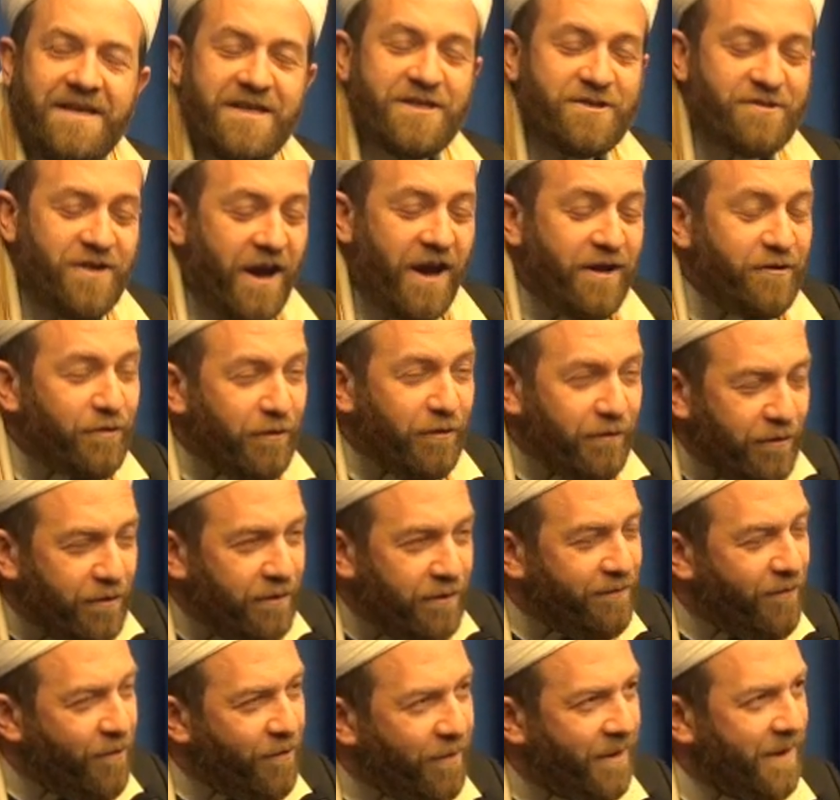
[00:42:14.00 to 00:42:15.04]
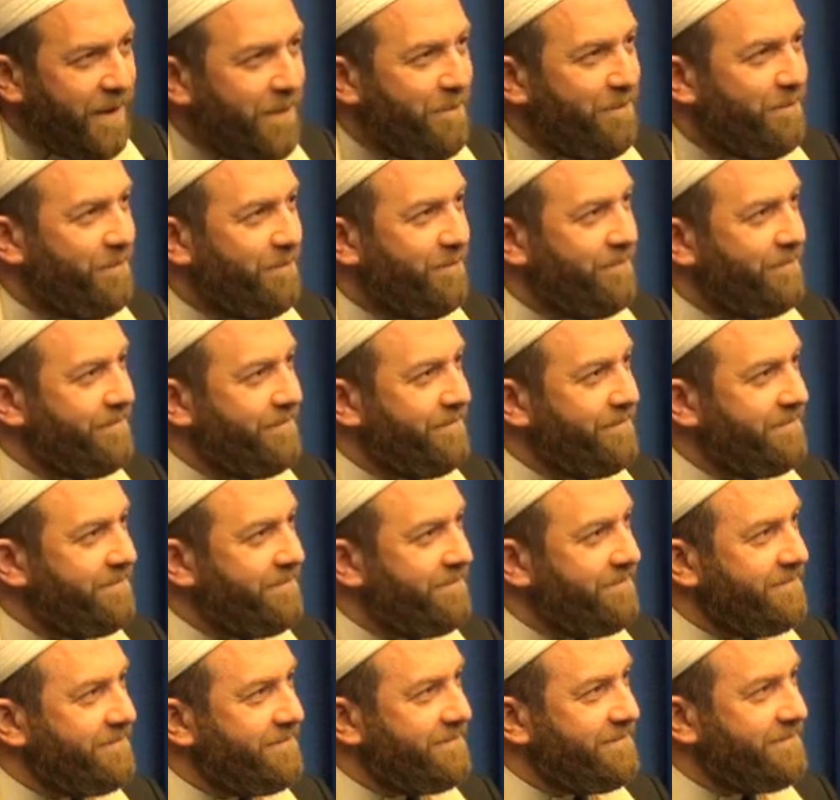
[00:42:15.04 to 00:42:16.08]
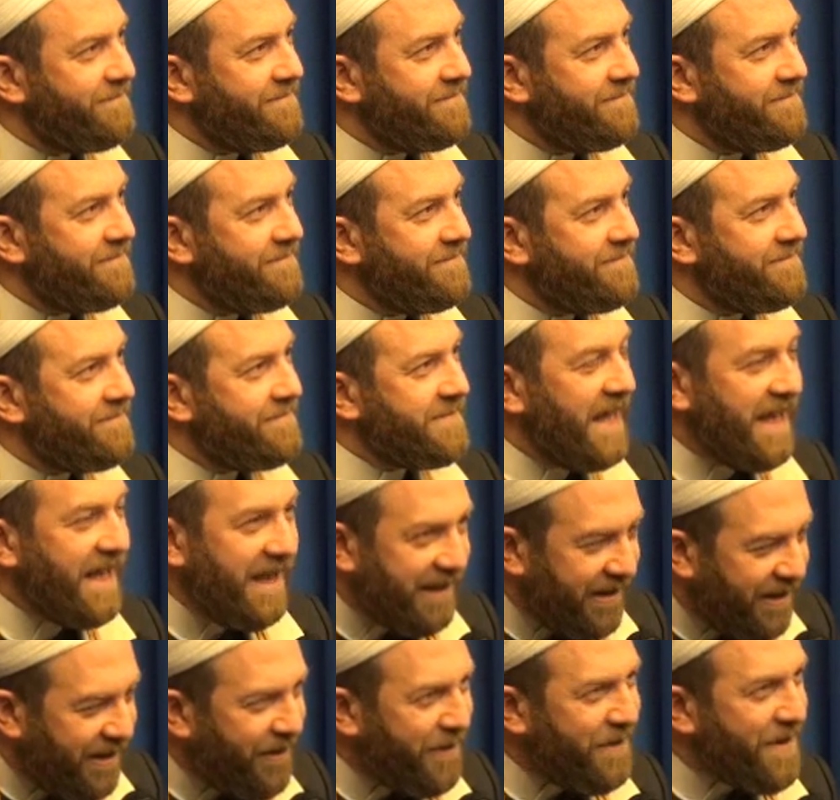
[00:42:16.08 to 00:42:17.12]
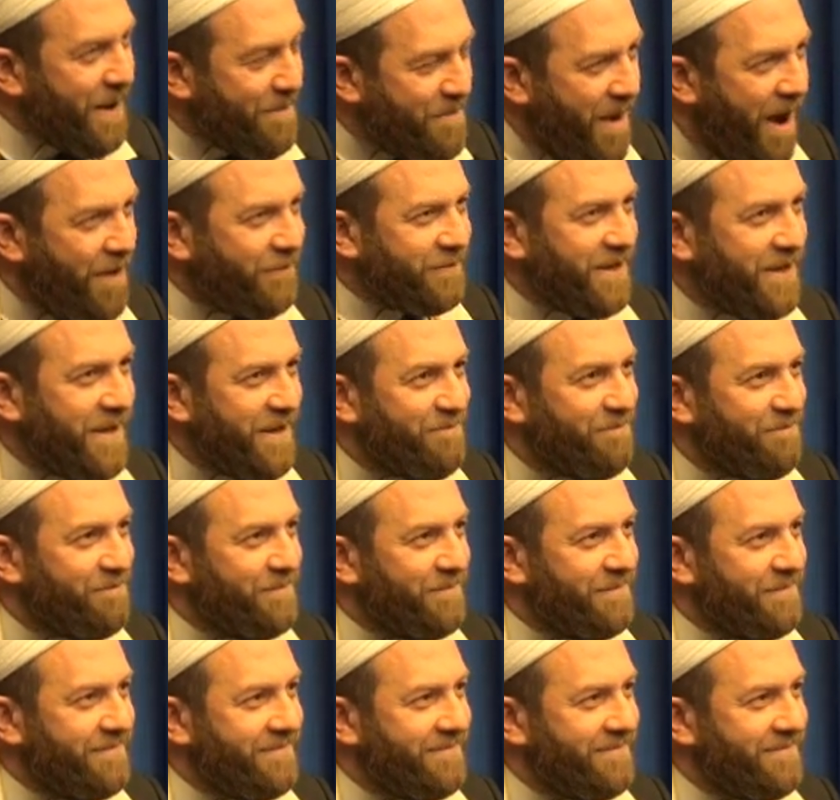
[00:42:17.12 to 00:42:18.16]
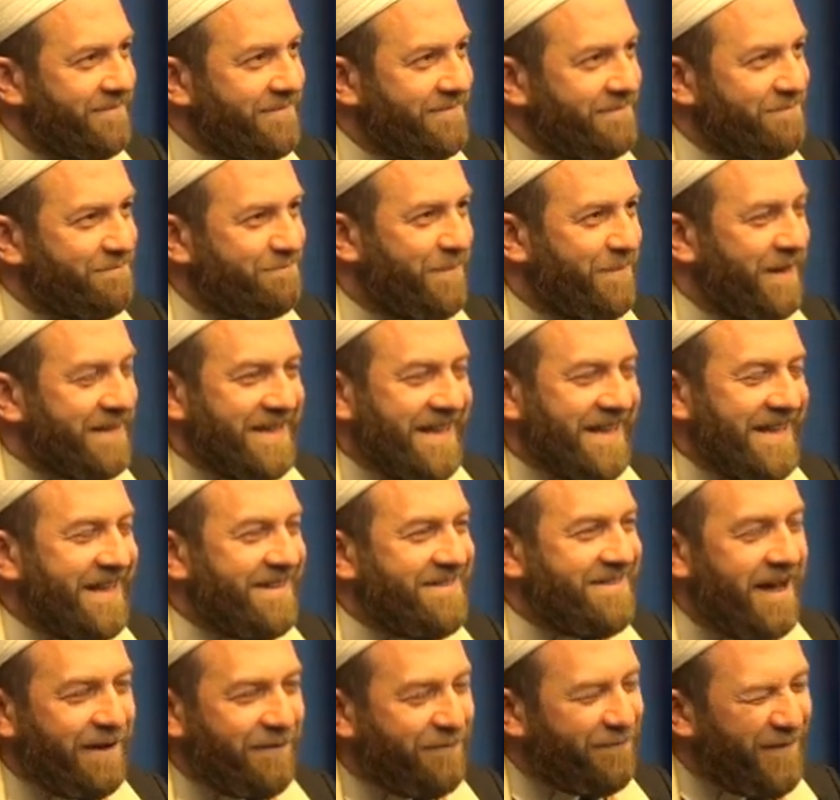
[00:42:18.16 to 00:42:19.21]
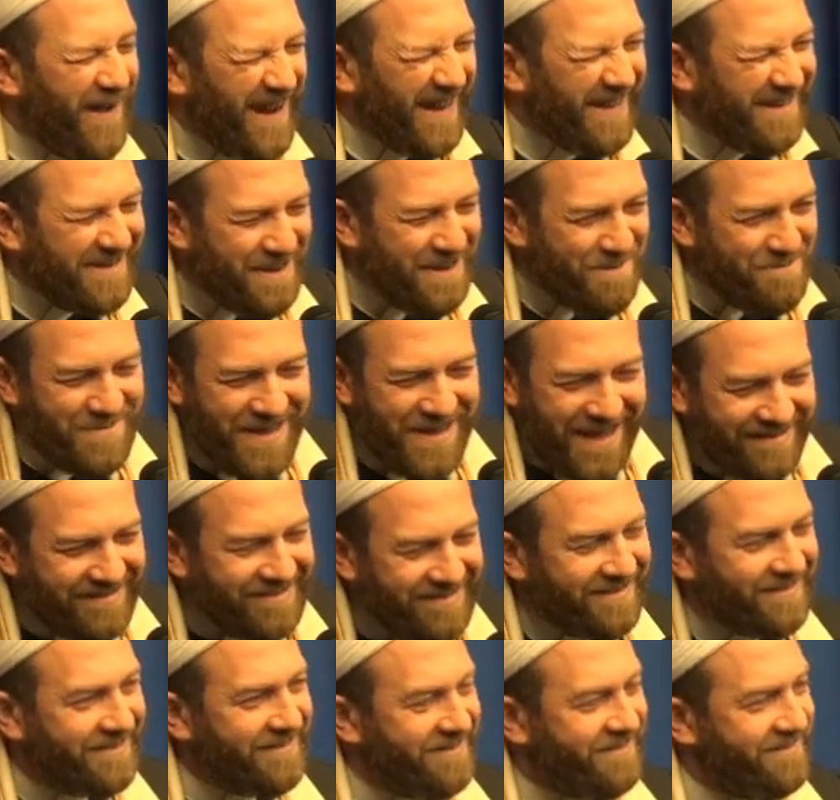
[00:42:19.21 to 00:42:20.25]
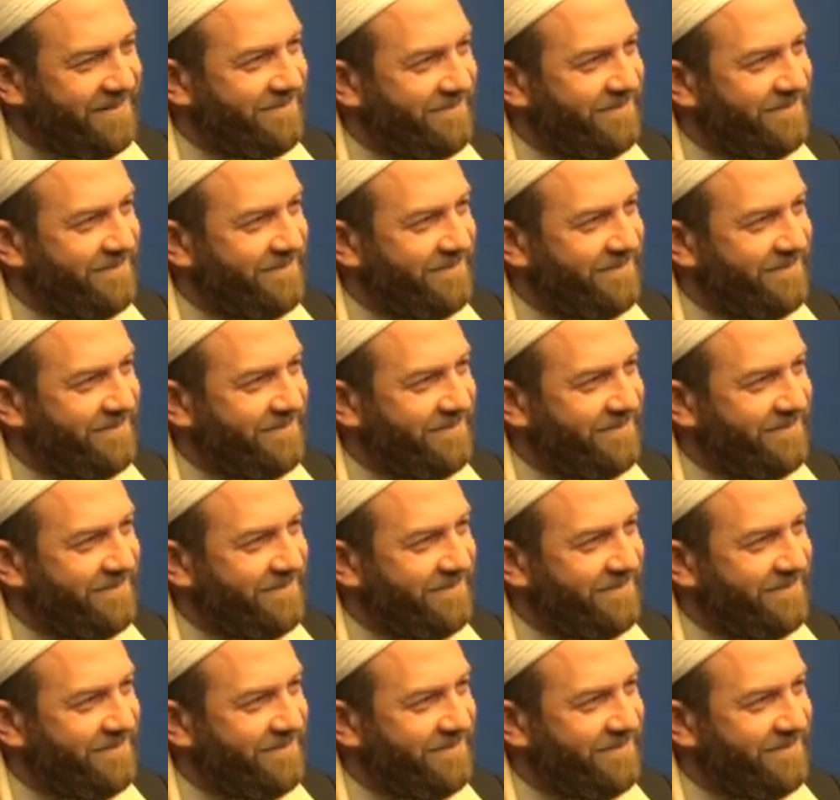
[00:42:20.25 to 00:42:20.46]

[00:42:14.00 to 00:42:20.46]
He's trying to look for him. He learned about him, but he did not find him yet.